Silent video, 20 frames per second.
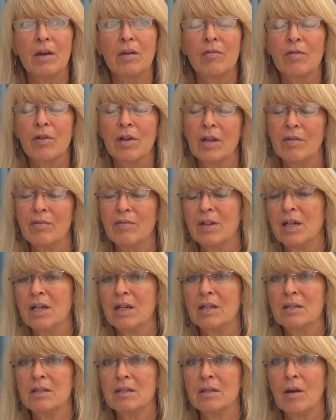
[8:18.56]

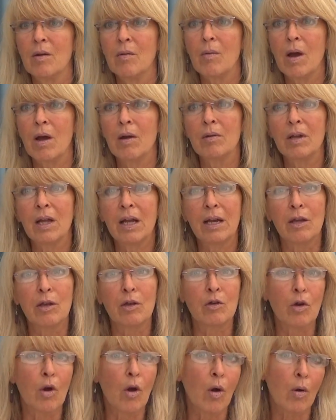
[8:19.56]
forgiveness, around
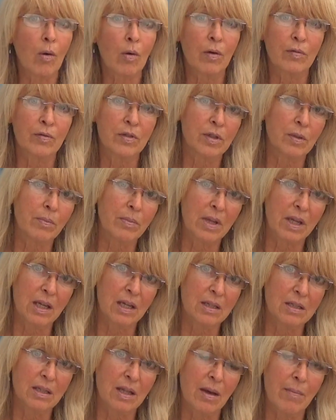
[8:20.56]
letting go of some
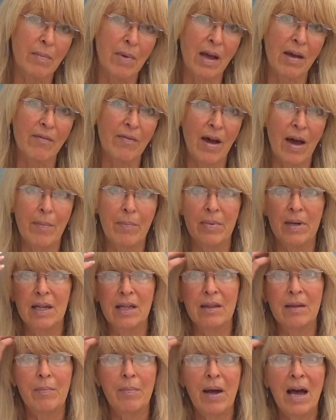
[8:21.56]
things that may have happened
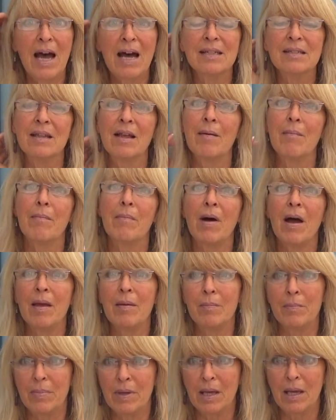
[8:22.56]
in the past. That
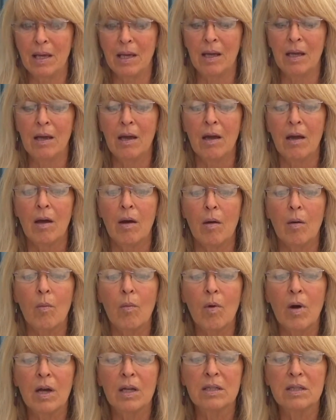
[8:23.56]
might be
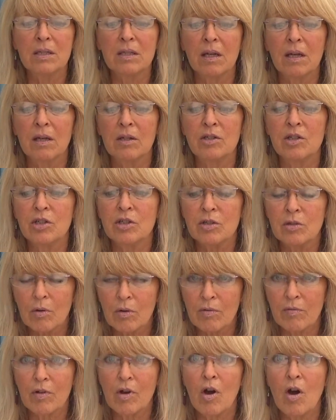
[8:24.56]
what's just
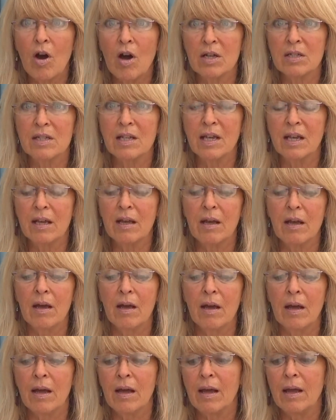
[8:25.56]
sort of causing
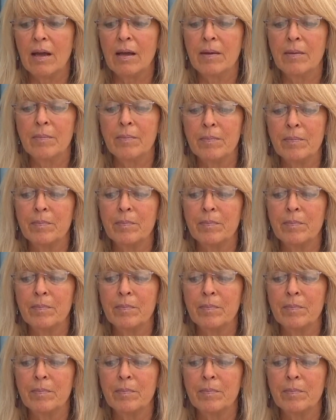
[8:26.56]
a